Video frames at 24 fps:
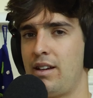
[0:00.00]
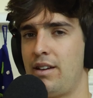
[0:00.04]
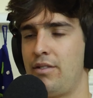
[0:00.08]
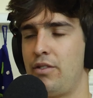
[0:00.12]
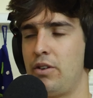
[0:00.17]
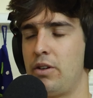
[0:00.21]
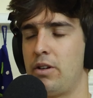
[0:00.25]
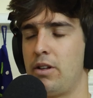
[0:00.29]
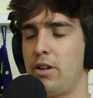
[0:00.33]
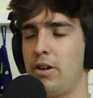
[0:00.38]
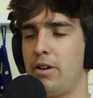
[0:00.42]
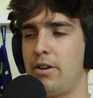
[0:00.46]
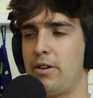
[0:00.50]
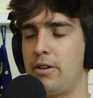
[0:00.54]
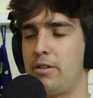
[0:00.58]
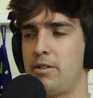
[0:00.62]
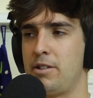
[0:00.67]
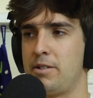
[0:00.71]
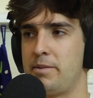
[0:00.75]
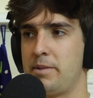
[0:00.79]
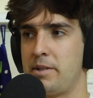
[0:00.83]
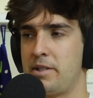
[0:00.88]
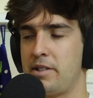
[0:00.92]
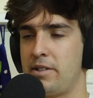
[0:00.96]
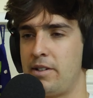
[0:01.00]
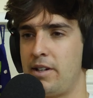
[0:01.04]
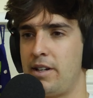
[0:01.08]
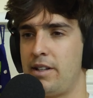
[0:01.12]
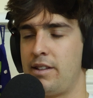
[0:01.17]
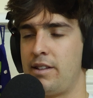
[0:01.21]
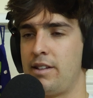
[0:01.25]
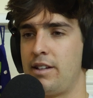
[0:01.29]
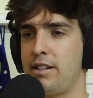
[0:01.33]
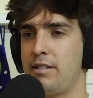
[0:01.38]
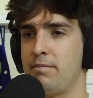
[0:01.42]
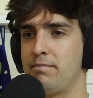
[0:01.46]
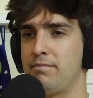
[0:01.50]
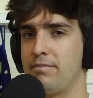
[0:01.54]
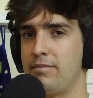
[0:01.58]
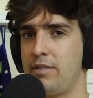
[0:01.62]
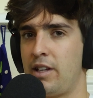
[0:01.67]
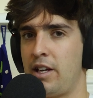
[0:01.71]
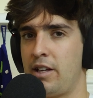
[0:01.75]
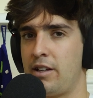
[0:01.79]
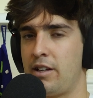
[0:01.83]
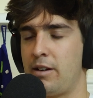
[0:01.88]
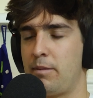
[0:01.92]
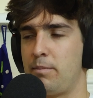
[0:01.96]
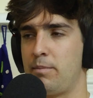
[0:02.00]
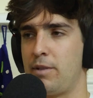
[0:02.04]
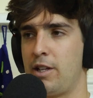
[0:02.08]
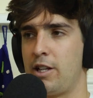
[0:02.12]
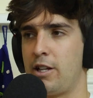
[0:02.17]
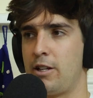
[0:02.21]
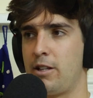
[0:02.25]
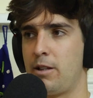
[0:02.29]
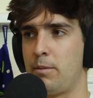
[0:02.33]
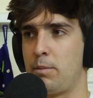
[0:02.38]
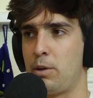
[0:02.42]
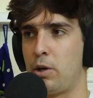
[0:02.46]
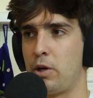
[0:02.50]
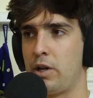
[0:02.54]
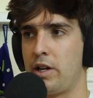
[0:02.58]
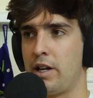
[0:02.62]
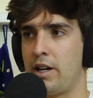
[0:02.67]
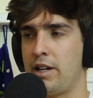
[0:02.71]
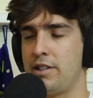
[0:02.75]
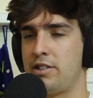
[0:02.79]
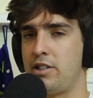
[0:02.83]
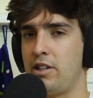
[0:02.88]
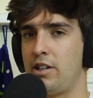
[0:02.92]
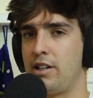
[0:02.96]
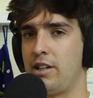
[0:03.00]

If you're alone on Christmas or anything, hit up the podcast. And